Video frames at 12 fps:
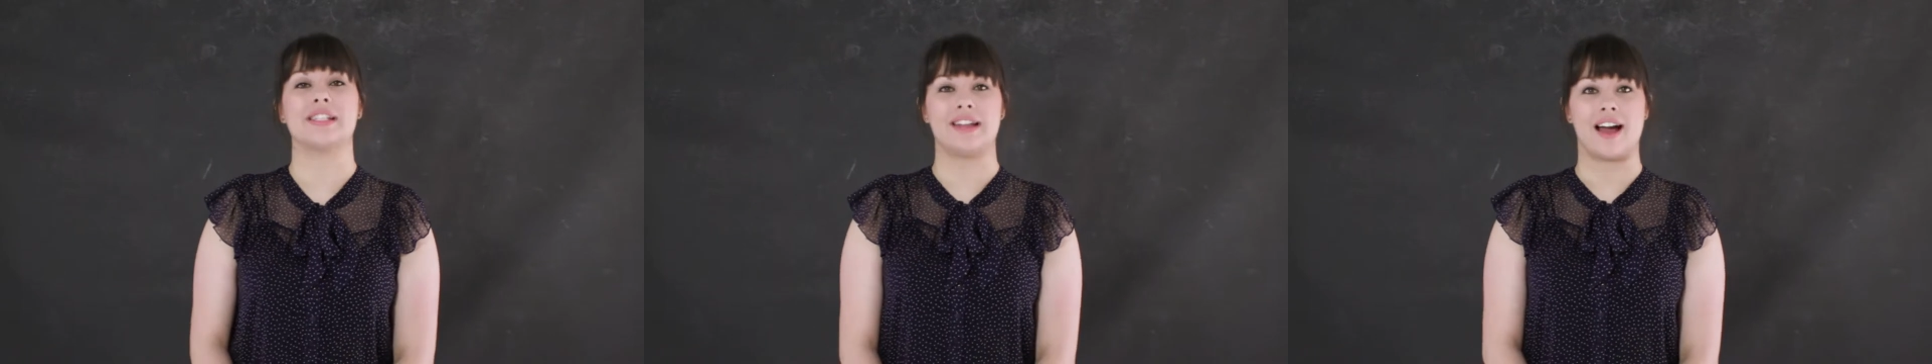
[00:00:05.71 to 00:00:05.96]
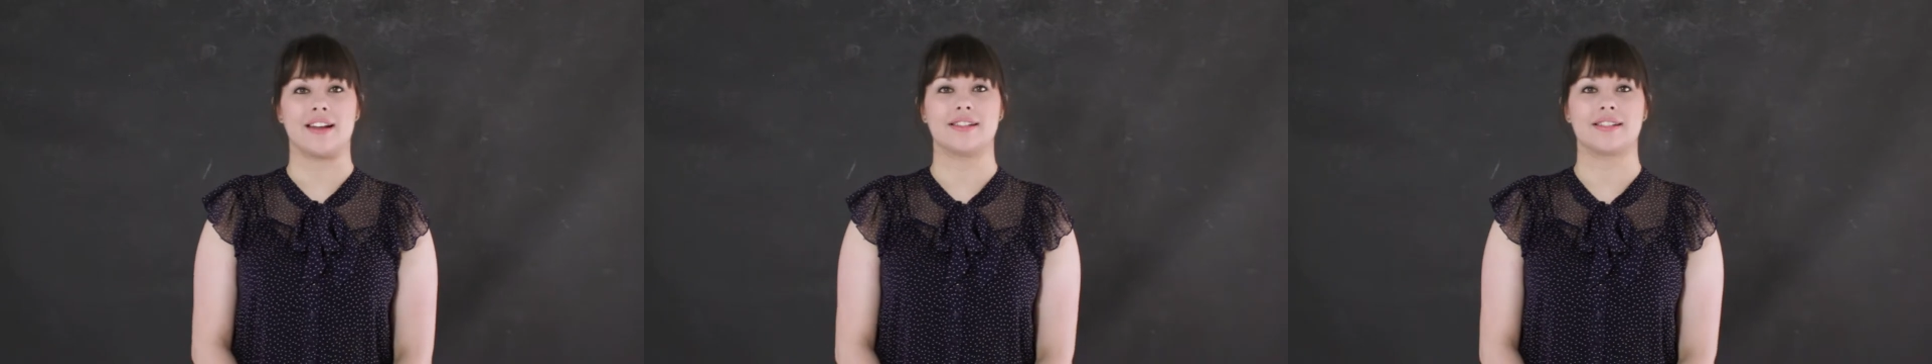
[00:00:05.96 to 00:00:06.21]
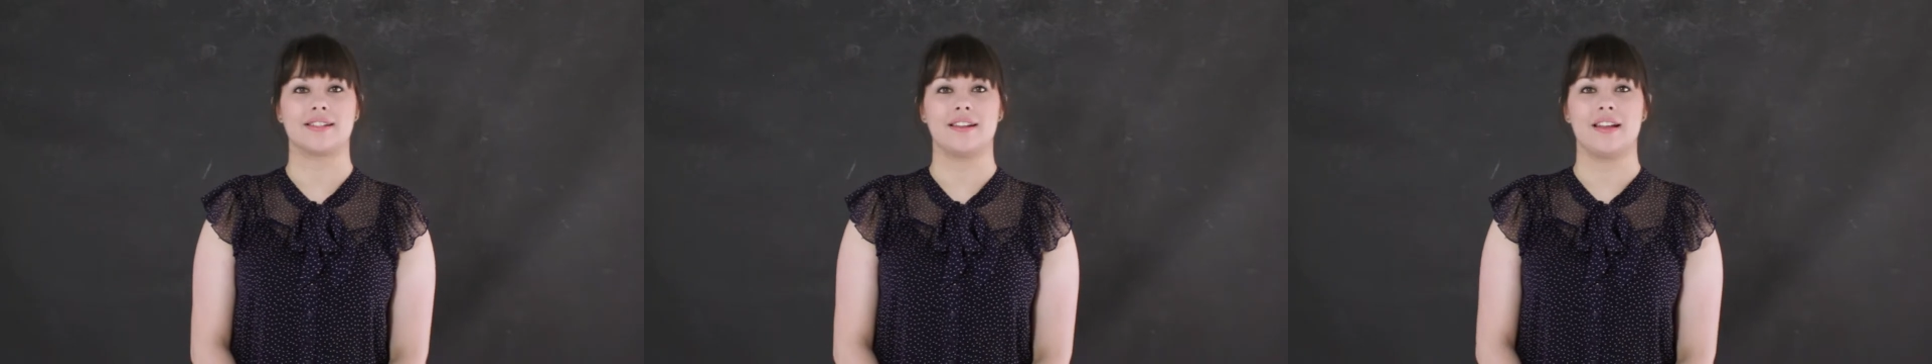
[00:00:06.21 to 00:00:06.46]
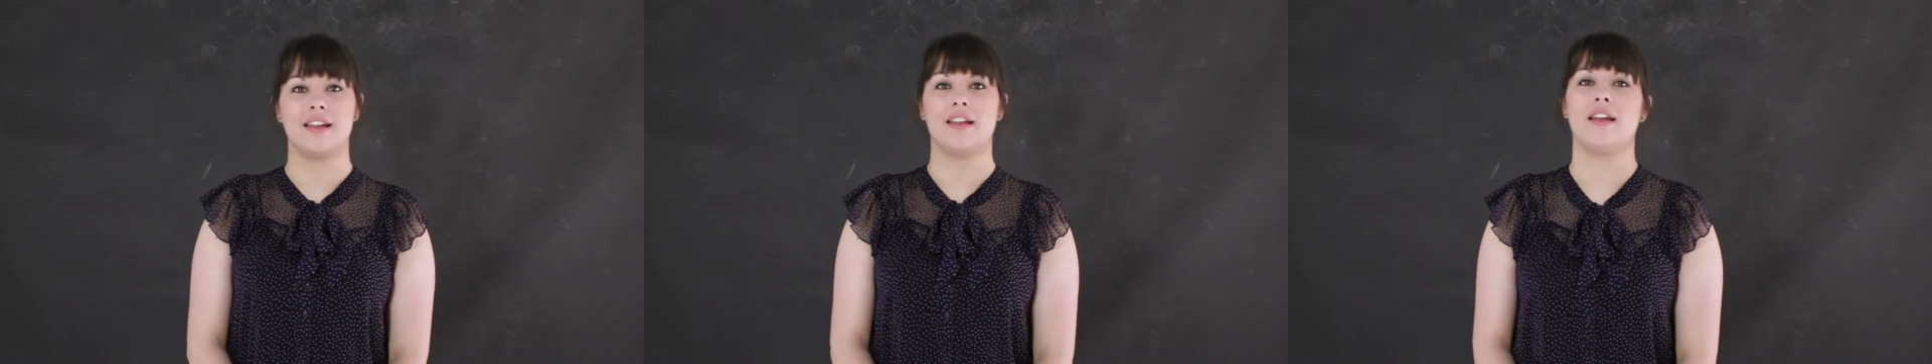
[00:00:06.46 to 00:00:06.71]
nice.
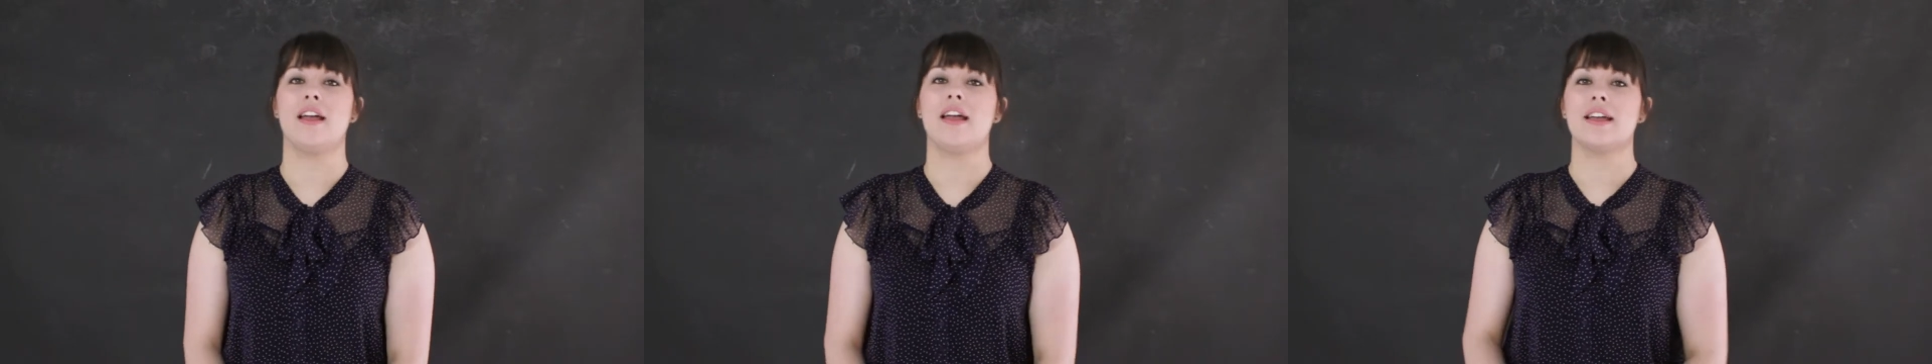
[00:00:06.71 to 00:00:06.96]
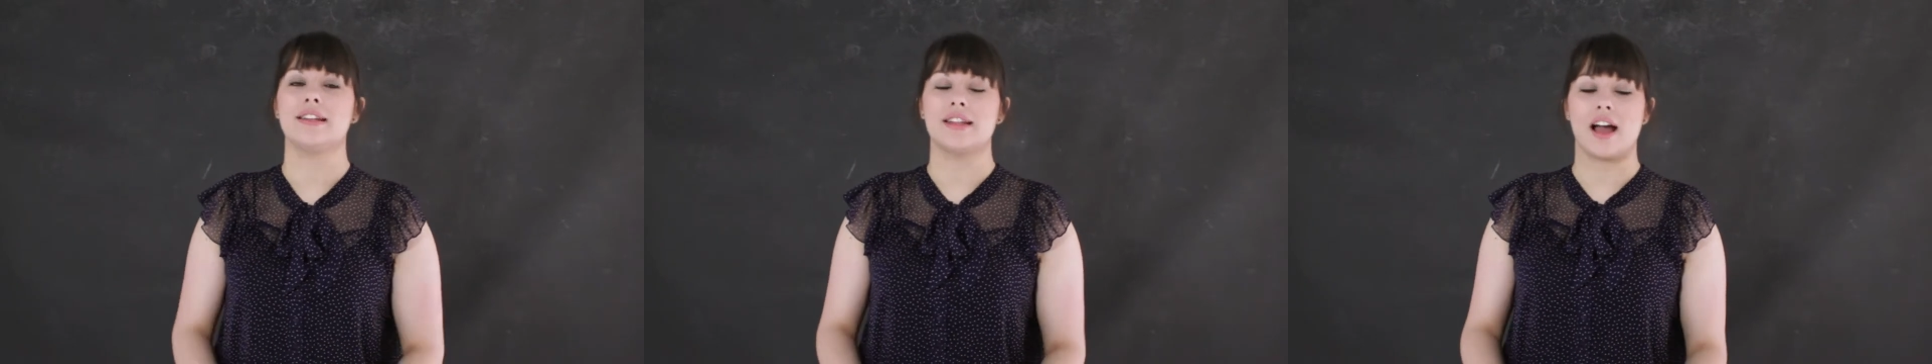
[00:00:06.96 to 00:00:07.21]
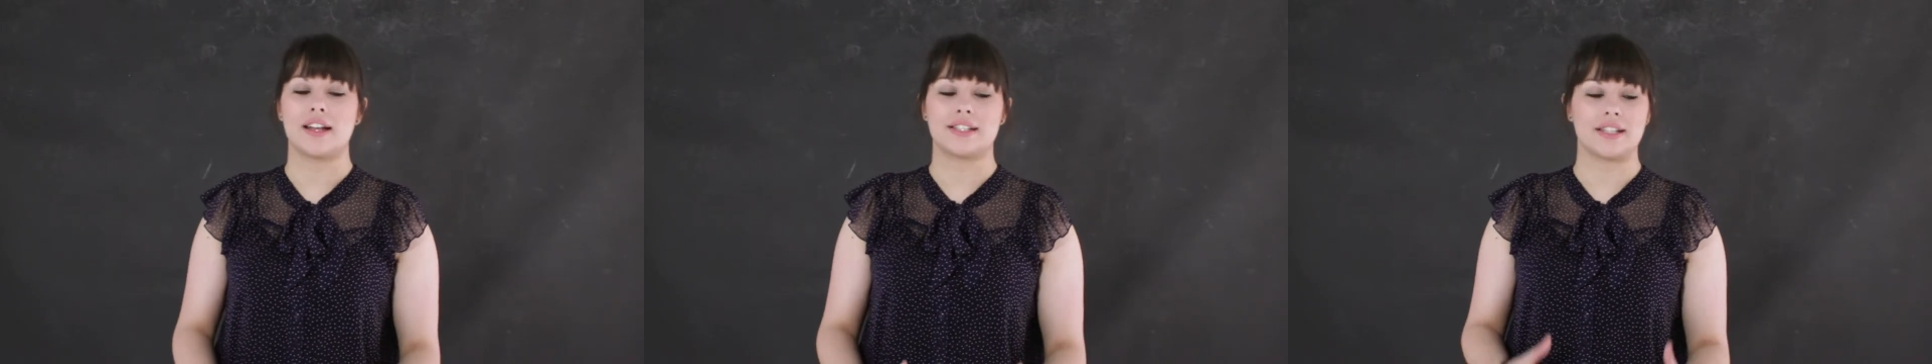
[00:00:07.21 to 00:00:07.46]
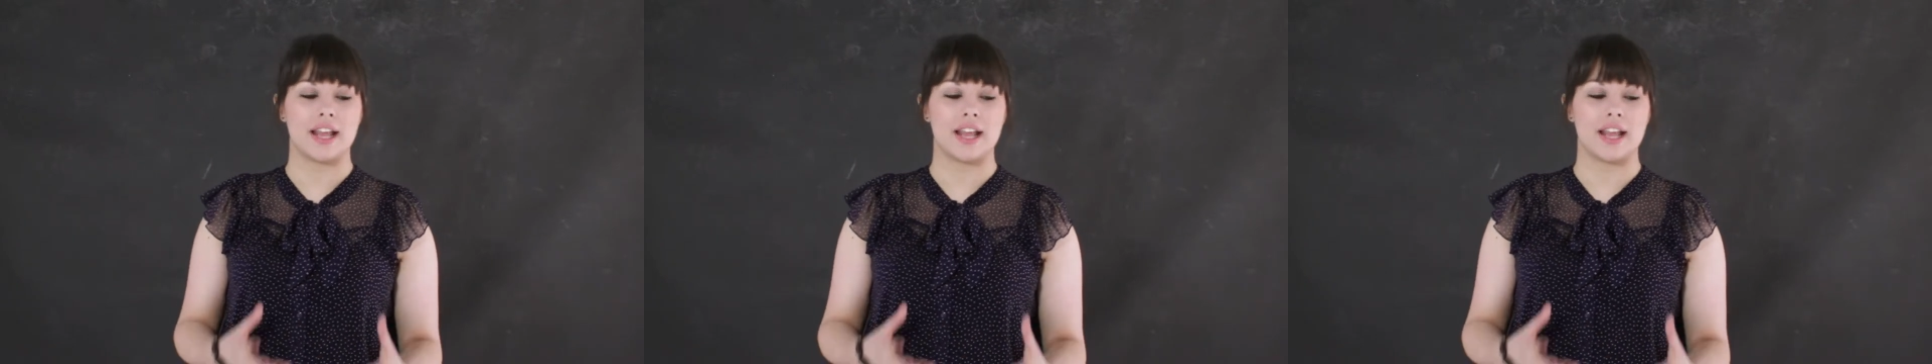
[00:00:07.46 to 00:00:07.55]
Nice